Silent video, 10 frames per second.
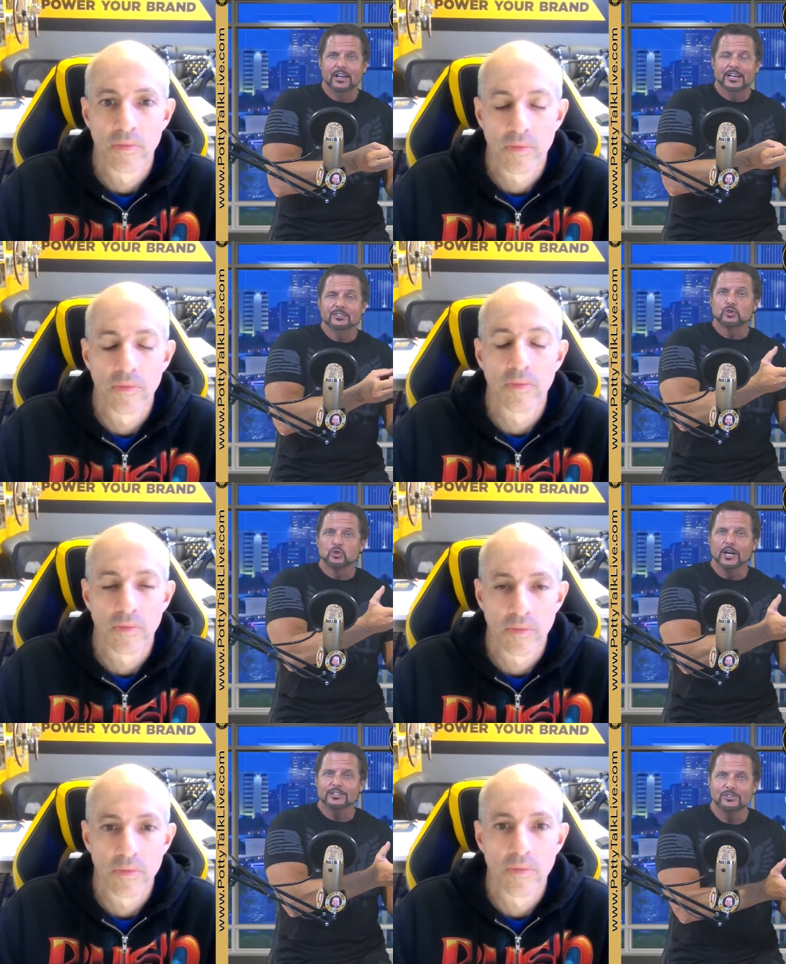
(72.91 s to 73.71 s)
Speaker 1: I can
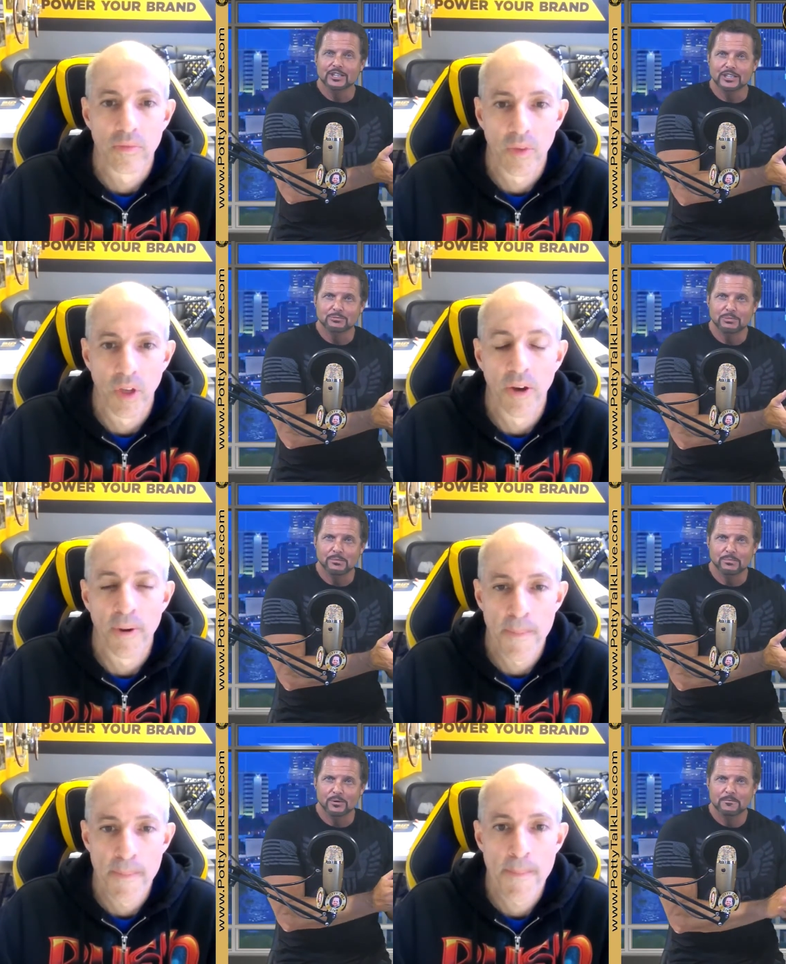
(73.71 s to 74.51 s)
trust these
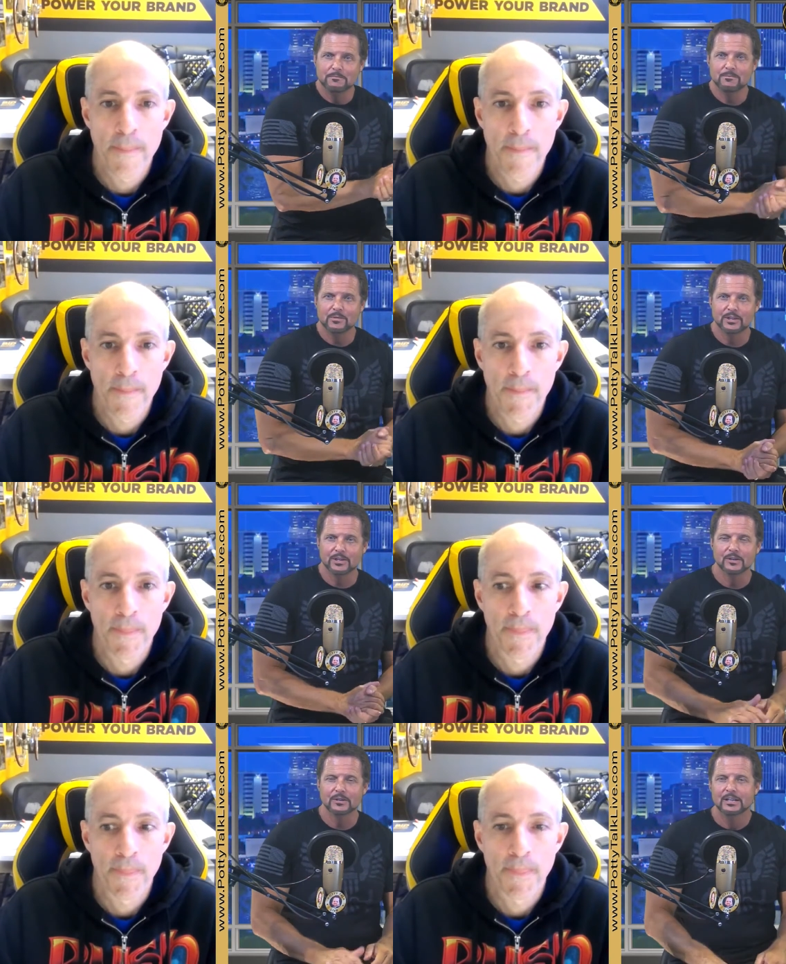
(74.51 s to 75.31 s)
people. Mm-hmm. You
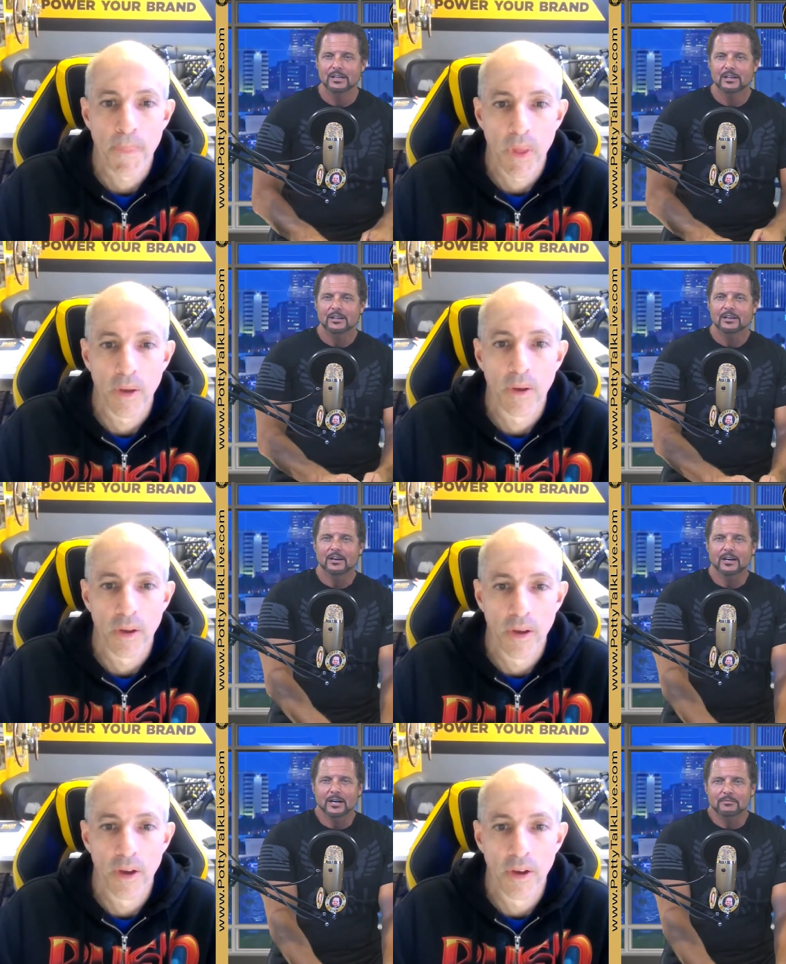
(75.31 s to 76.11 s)
know,
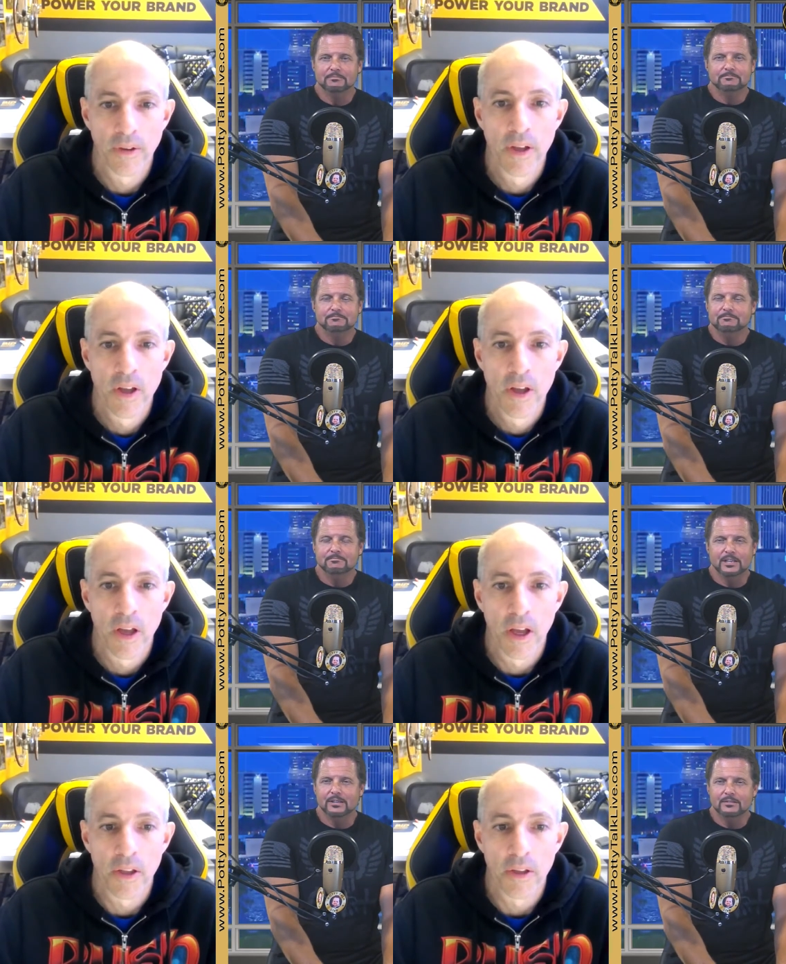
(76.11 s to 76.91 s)
um,
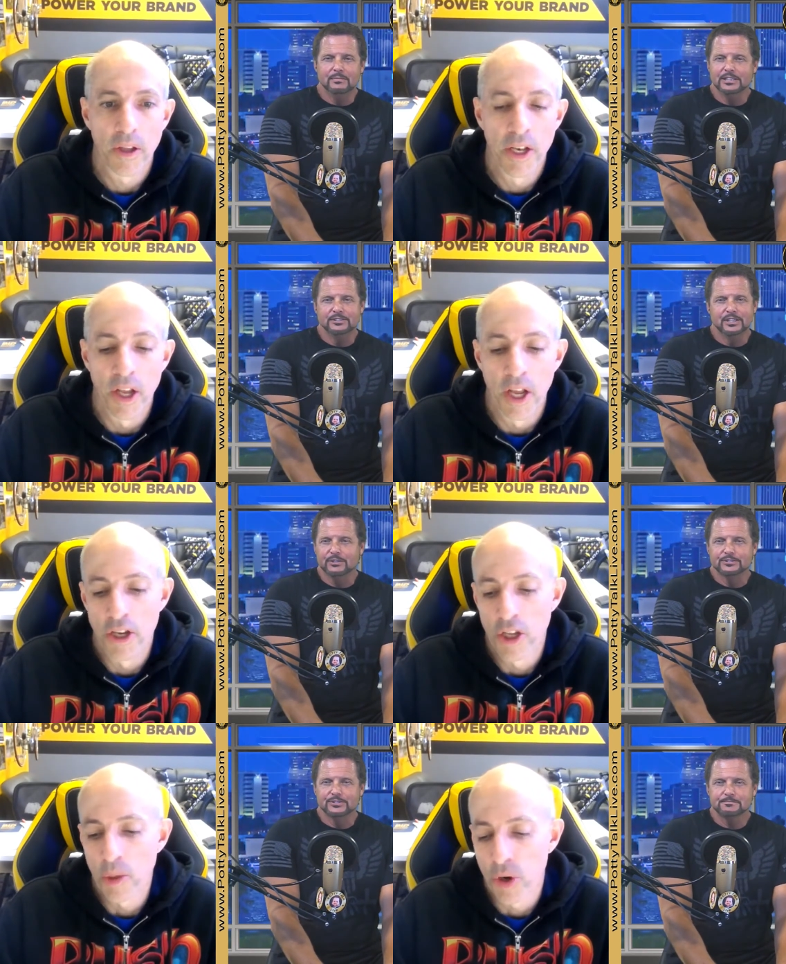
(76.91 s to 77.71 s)
it makes and, a difference.
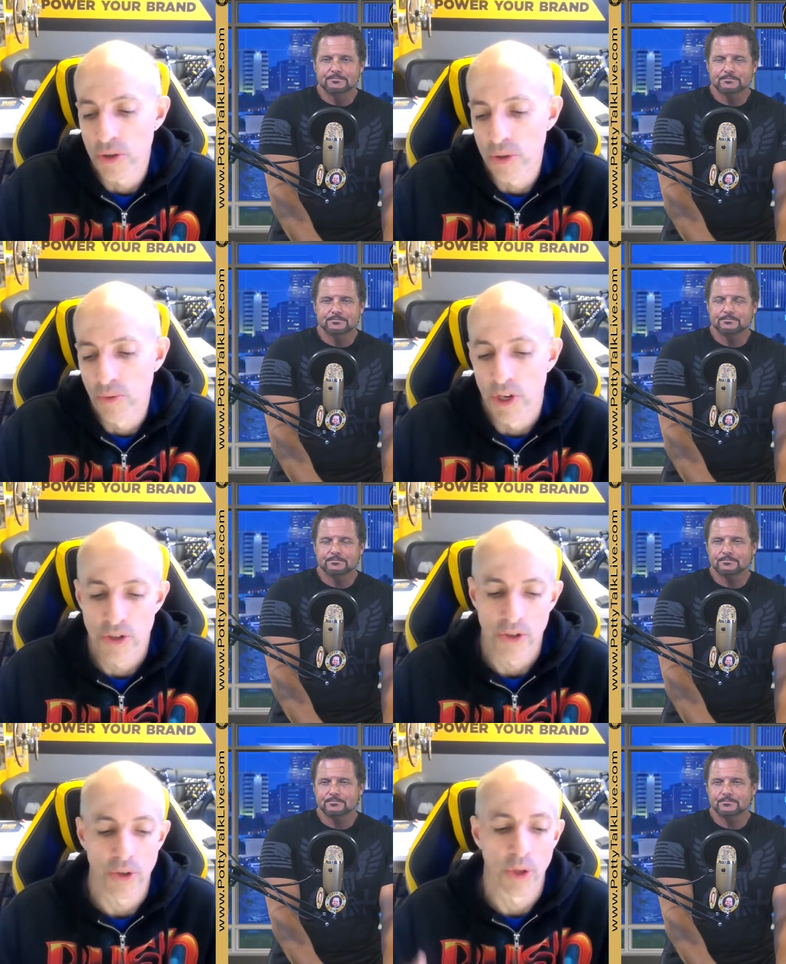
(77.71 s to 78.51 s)
And the other
Speaker 2: part too,
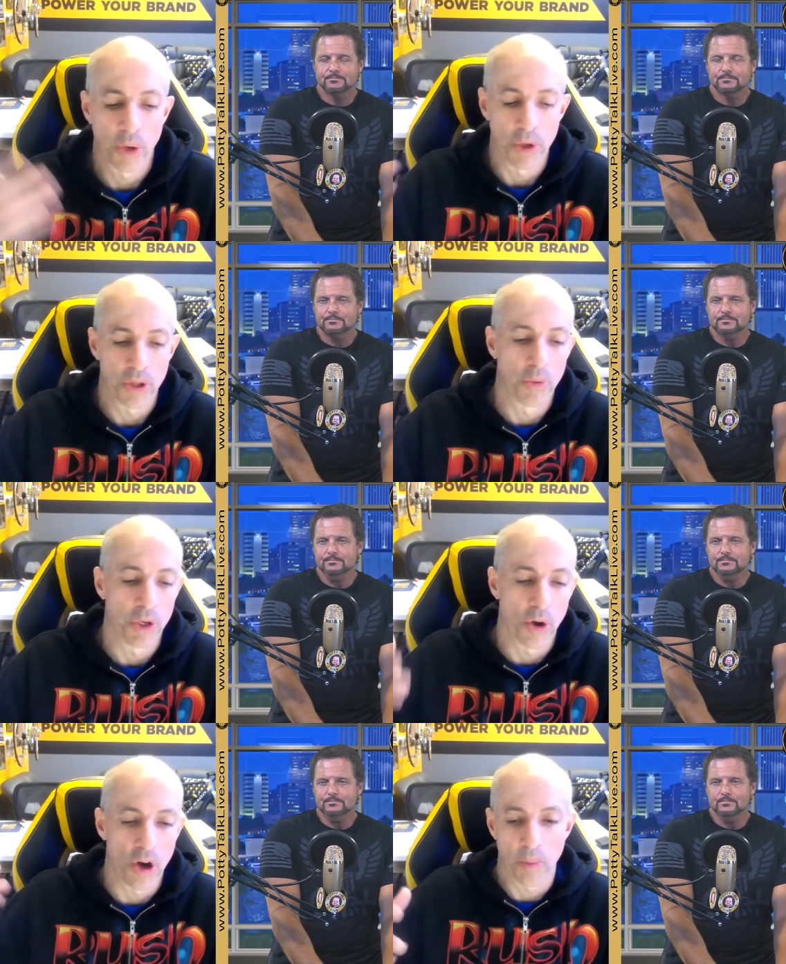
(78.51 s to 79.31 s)
Richard, too, like we,
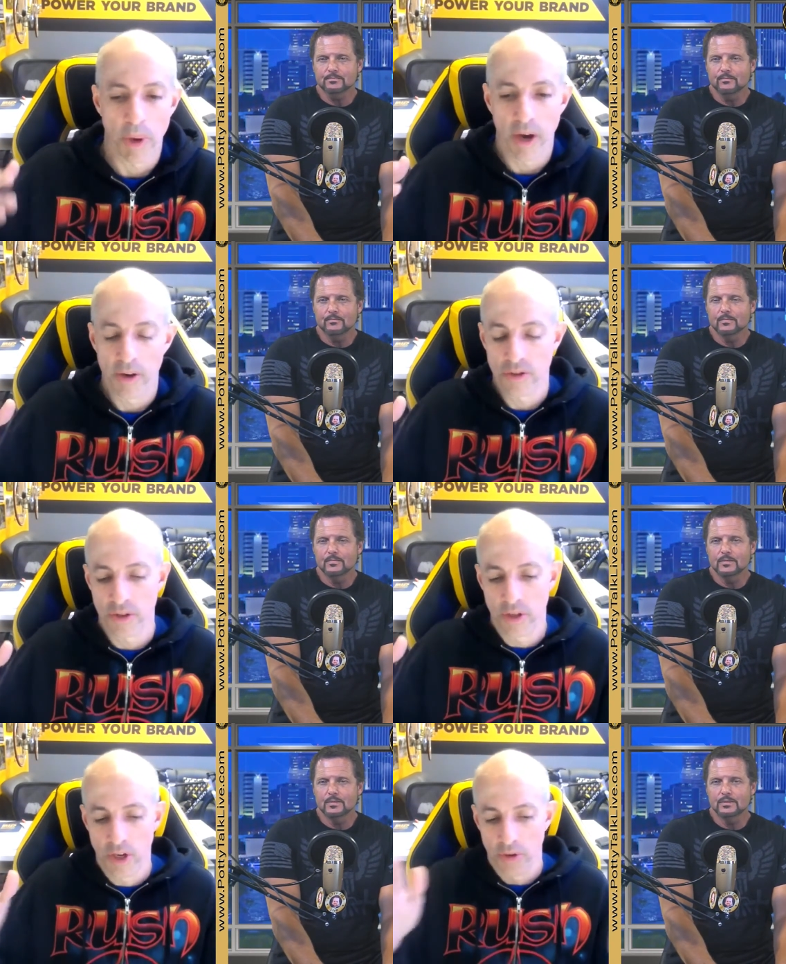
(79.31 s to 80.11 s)
we talk about is
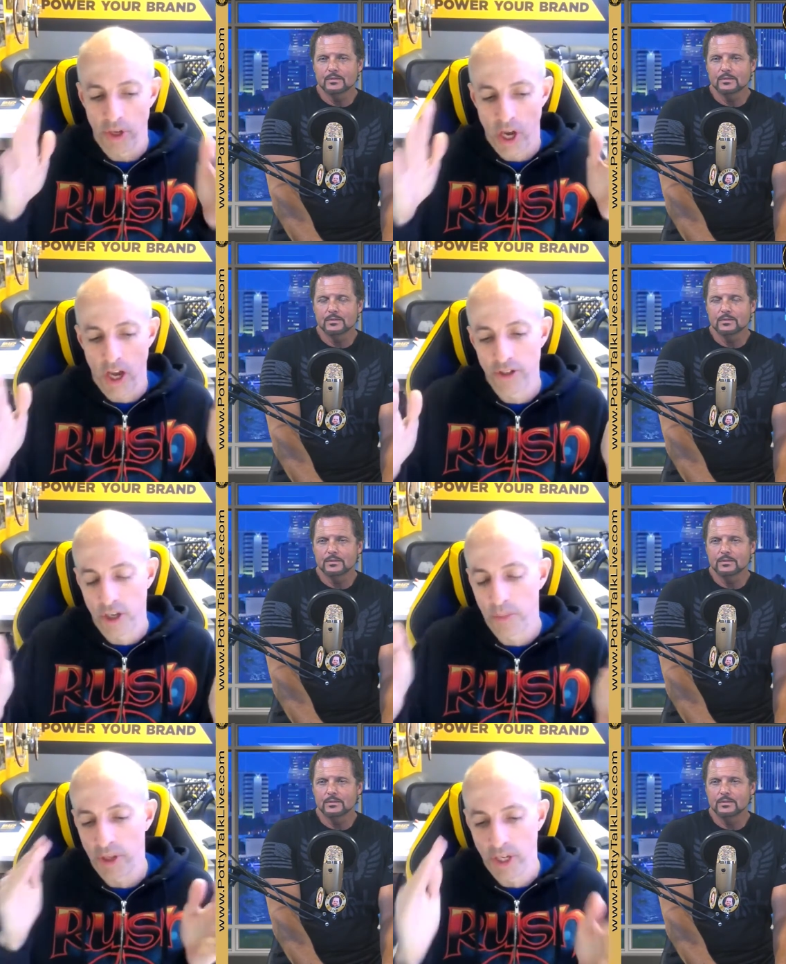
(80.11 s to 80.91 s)
you know the
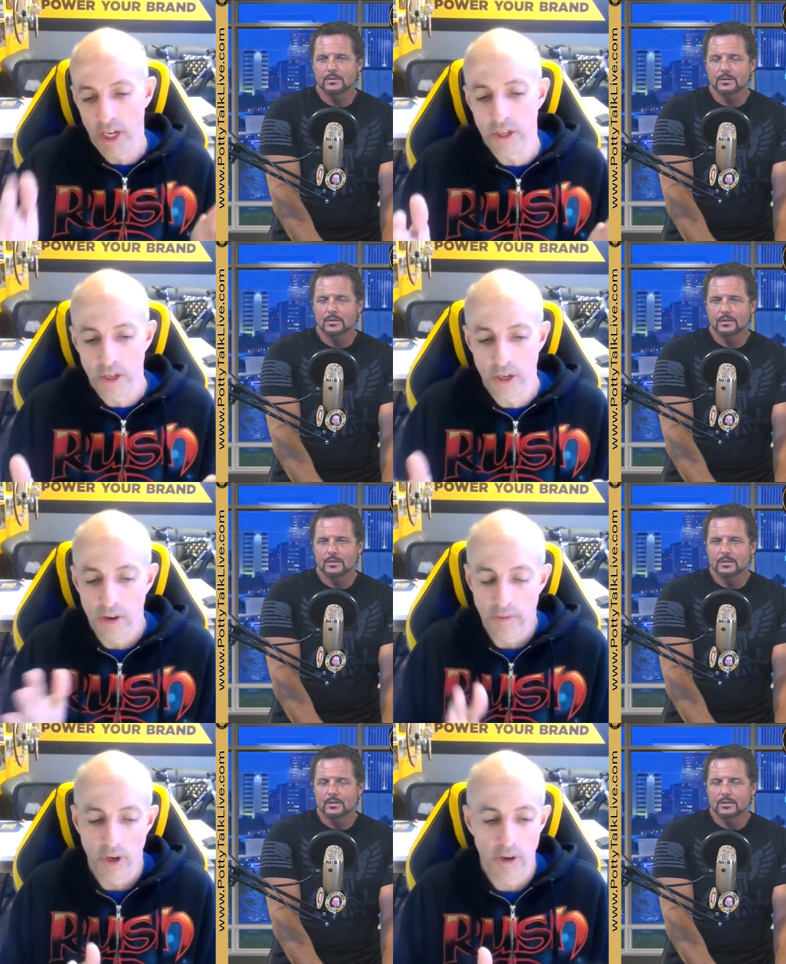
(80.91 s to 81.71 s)
concept and the idea
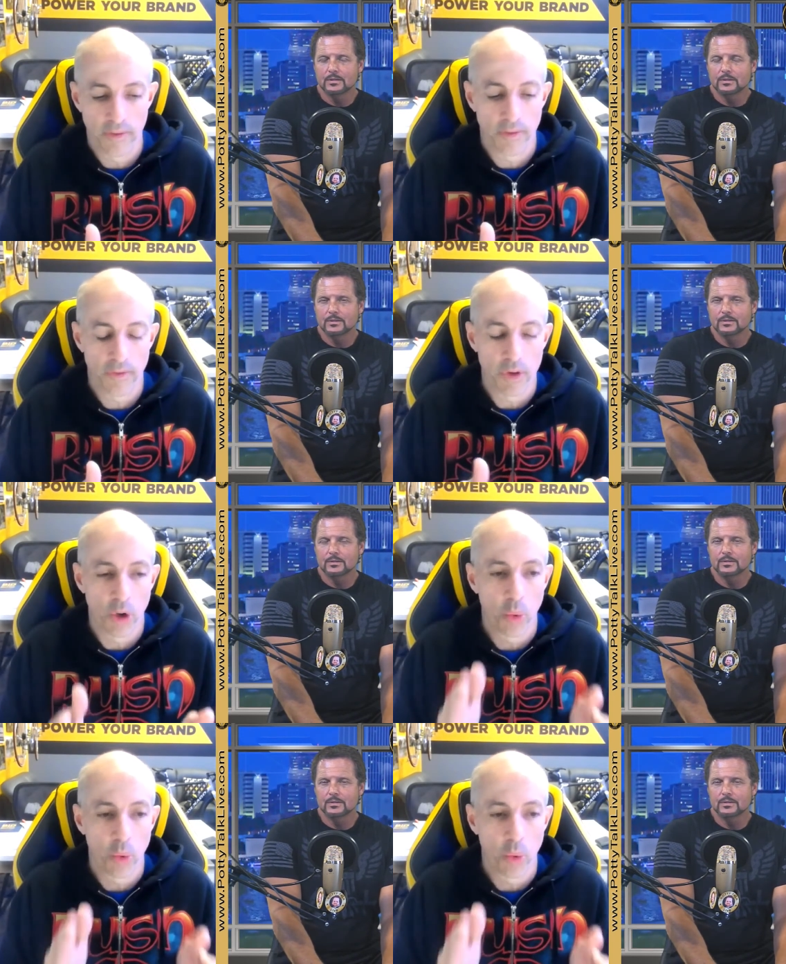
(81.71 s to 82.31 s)
of of you know